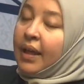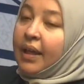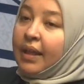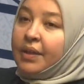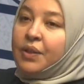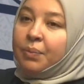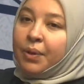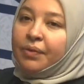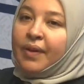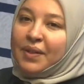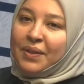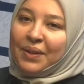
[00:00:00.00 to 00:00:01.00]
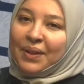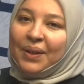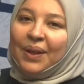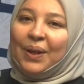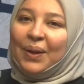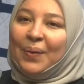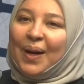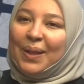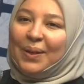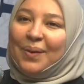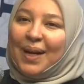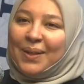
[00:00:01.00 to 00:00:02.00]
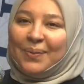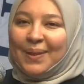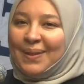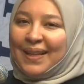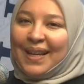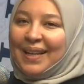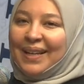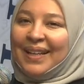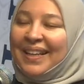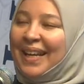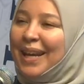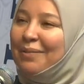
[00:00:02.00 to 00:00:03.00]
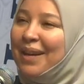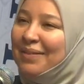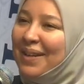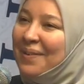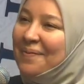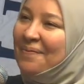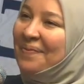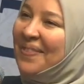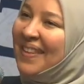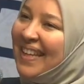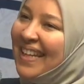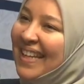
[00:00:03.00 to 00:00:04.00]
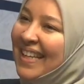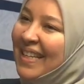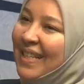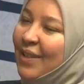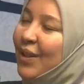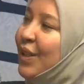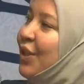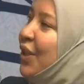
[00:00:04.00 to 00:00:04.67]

This professor, who otherwise was kind of hand-waving, started